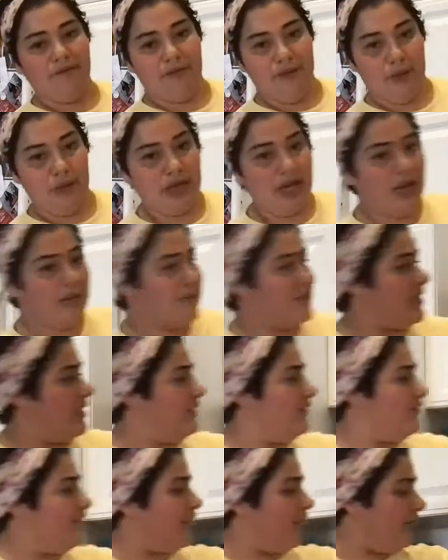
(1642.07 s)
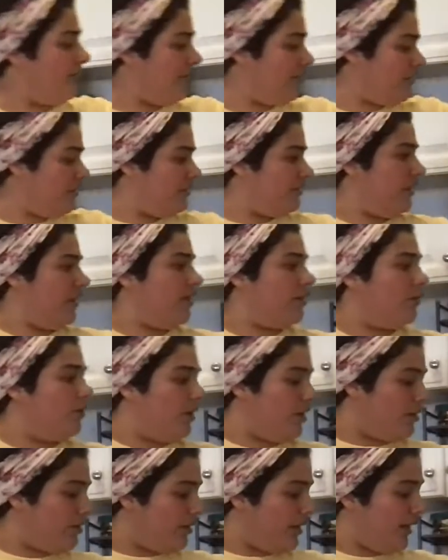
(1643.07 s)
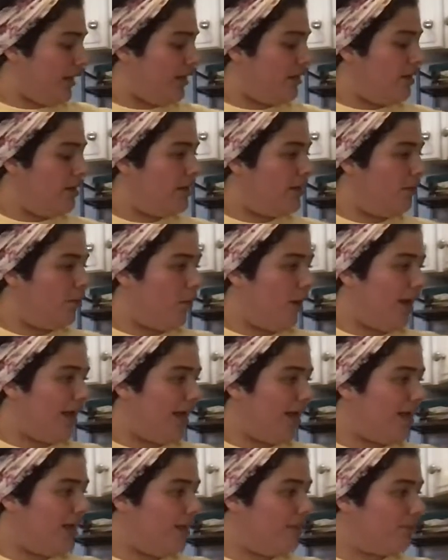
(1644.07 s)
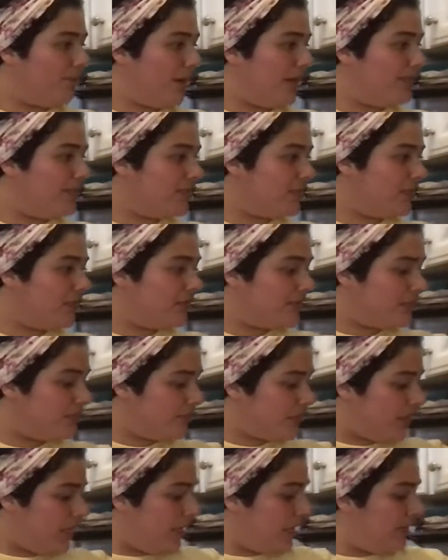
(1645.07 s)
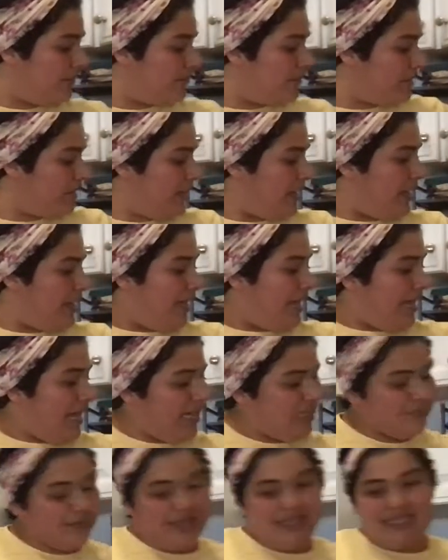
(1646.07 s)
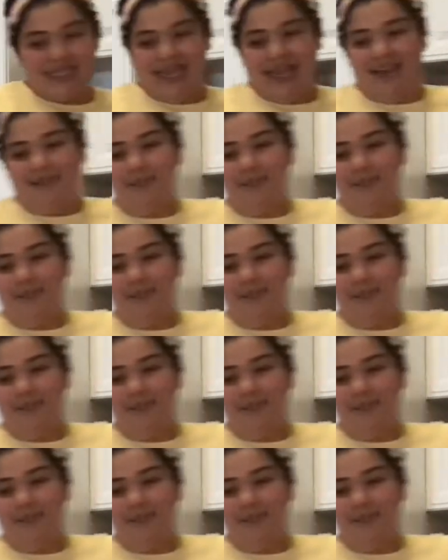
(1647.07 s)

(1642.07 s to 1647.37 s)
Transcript: fuel comes in for y'all that are wondering why I eat bread still sometimes, is because I have